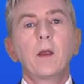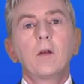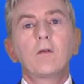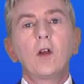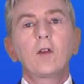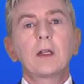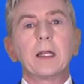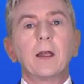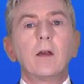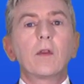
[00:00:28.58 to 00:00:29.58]

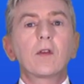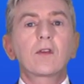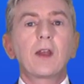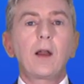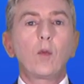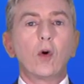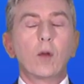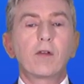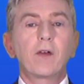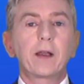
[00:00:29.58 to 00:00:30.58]
Firstly, the cell
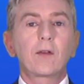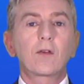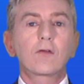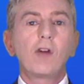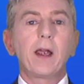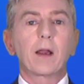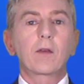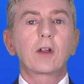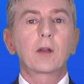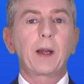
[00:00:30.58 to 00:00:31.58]
wall provides
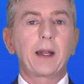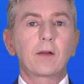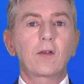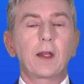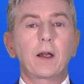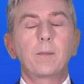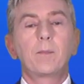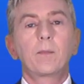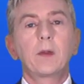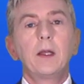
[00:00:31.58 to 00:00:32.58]
strength to the plant cell.
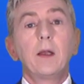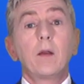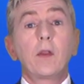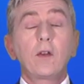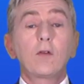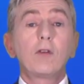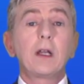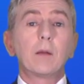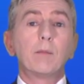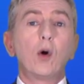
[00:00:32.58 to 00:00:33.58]
This is
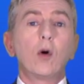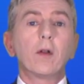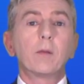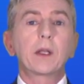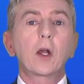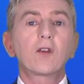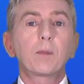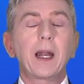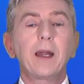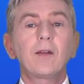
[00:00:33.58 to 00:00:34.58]
really important because
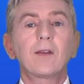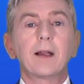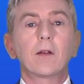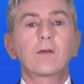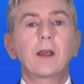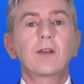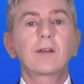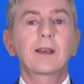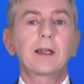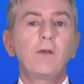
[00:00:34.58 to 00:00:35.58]
plant cells face a
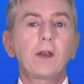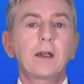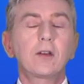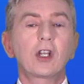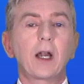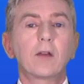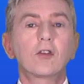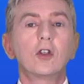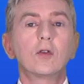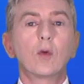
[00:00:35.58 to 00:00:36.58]
significant
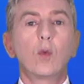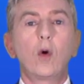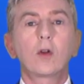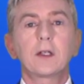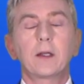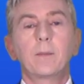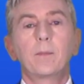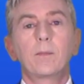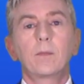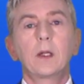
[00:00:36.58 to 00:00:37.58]
challenge due to water.
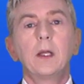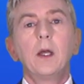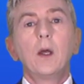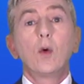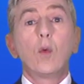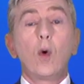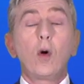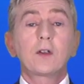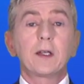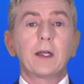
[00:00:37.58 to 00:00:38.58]

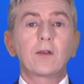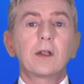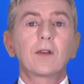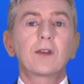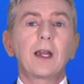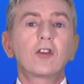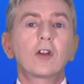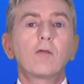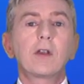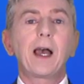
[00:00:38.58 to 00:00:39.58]
Water is an
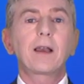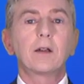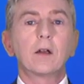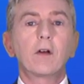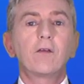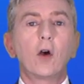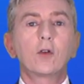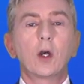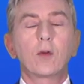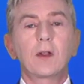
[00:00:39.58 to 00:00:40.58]
essential reactant for
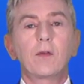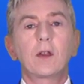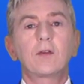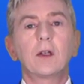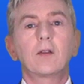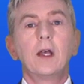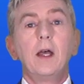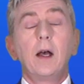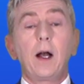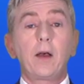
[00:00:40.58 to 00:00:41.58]
photosynthesis
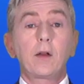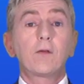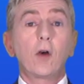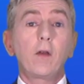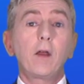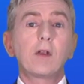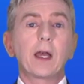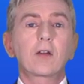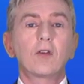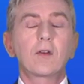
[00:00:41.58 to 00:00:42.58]
and for other
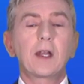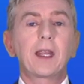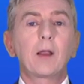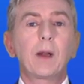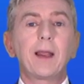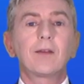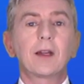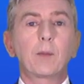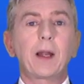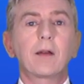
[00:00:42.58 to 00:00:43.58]
reactions taking place
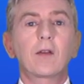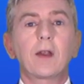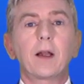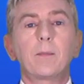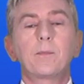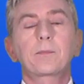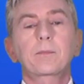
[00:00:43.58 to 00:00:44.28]
in the plant cell.